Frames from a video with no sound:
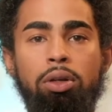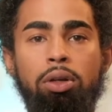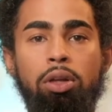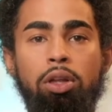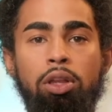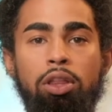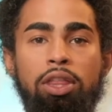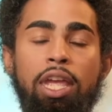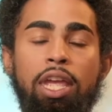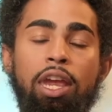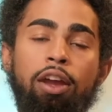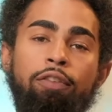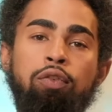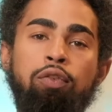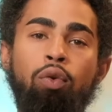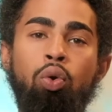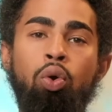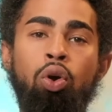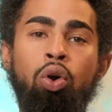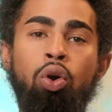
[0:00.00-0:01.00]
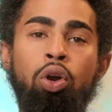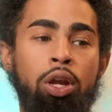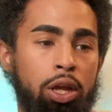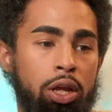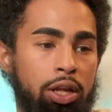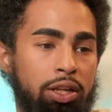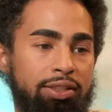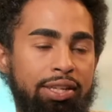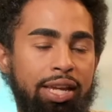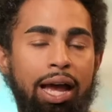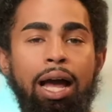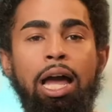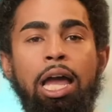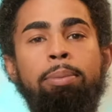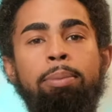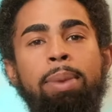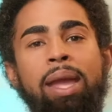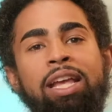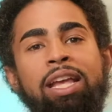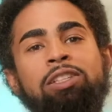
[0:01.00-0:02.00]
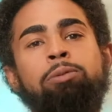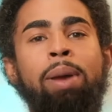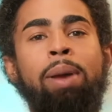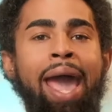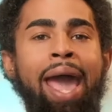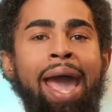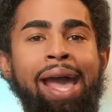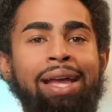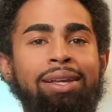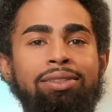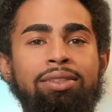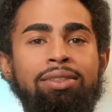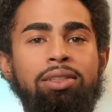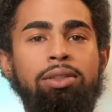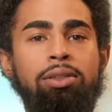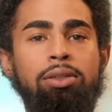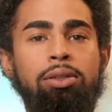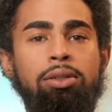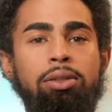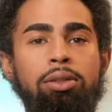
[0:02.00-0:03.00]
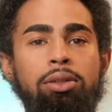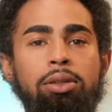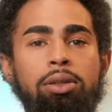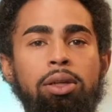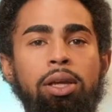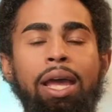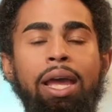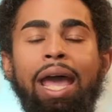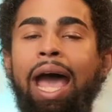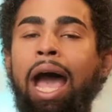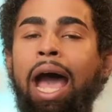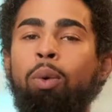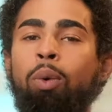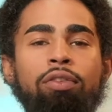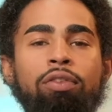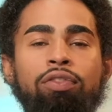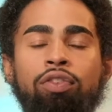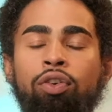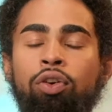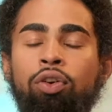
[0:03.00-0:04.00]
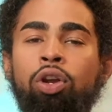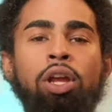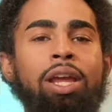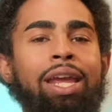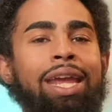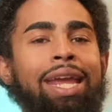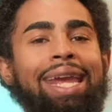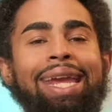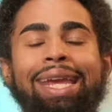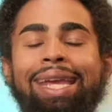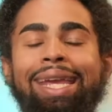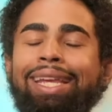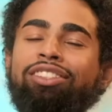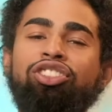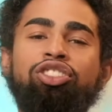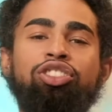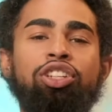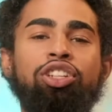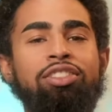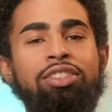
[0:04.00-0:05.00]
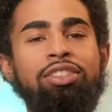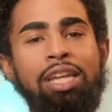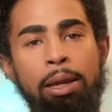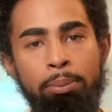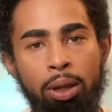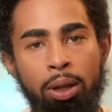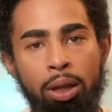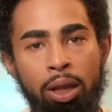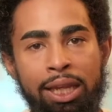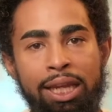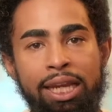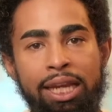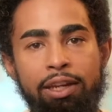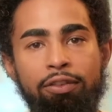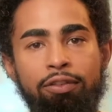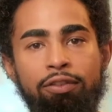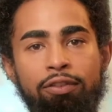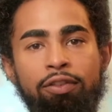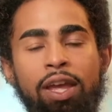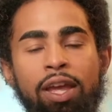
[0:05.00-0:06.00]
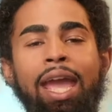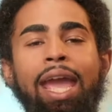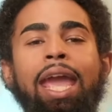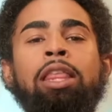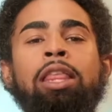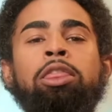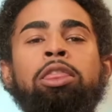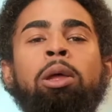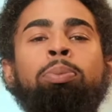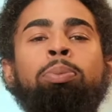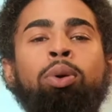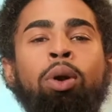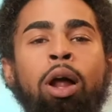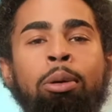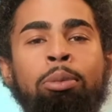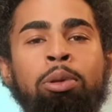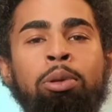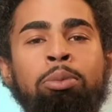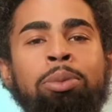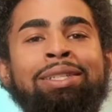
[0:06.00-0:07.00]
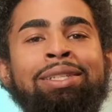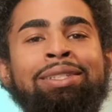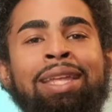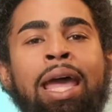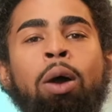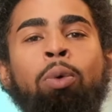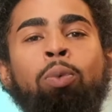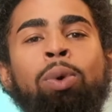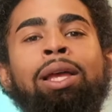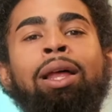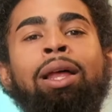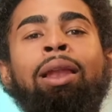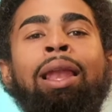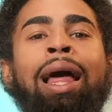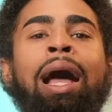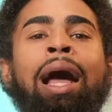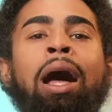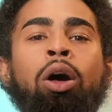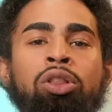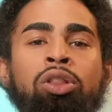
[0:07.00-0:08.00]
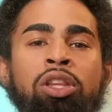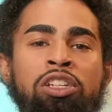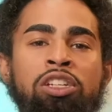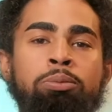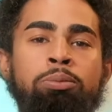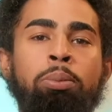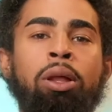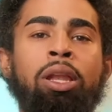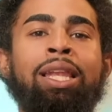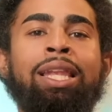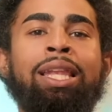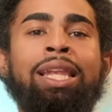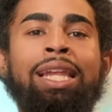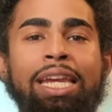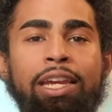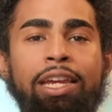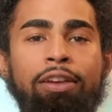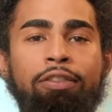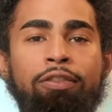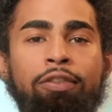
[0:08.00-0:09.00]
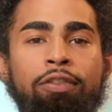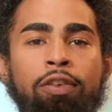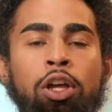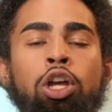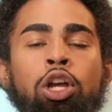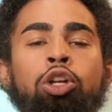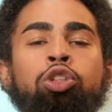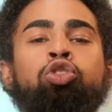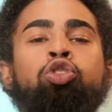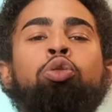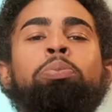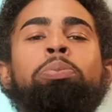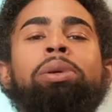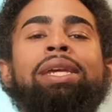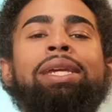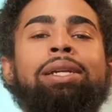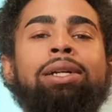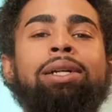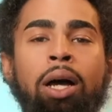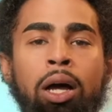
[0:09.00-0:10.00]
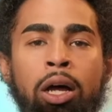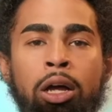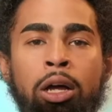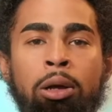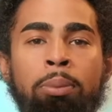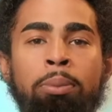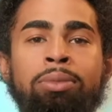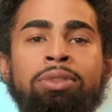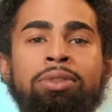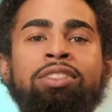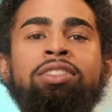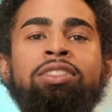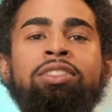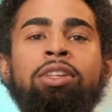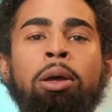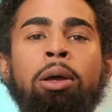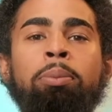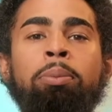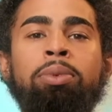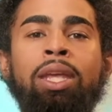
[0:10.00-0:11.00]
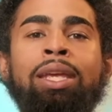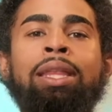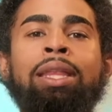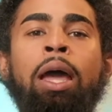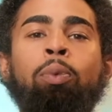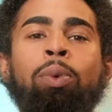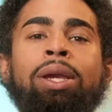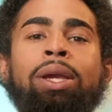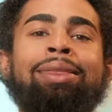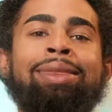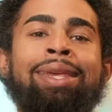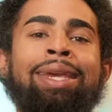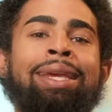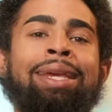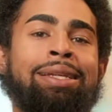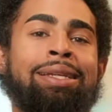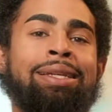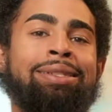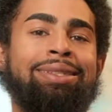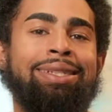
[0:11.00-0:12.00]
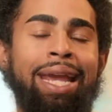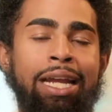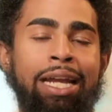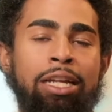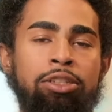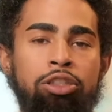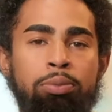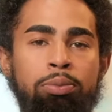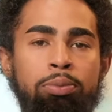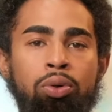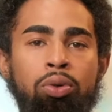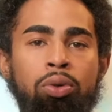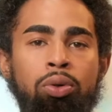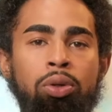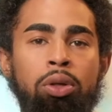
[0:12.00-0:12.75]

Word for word: Therefore, time has passed. However, it is just a belief. And the problem is that we allow this belief to become something that we think is tangible.